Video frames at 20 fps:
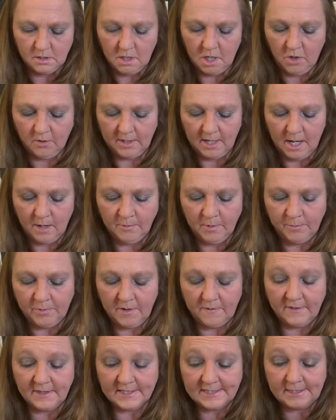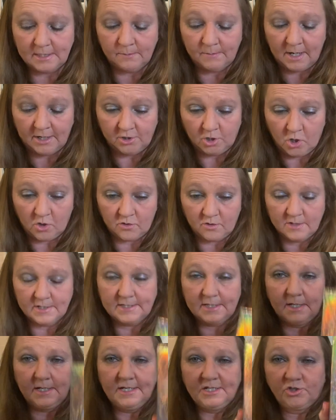Okay, I'm going to put this in my
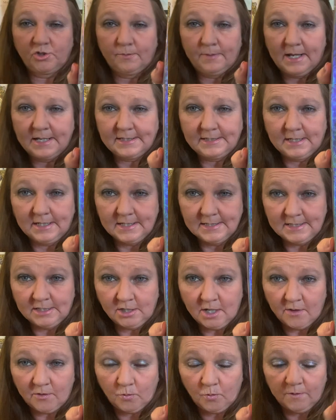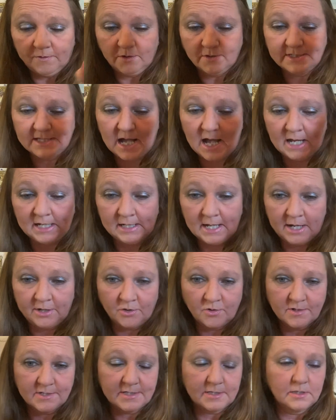daughter's Easter basket. It's another one of those
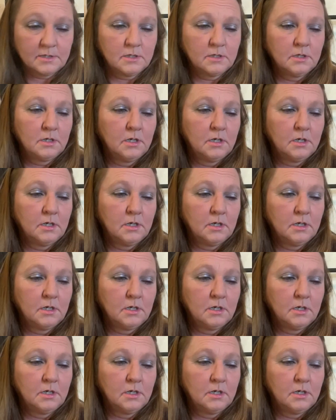eyeliners.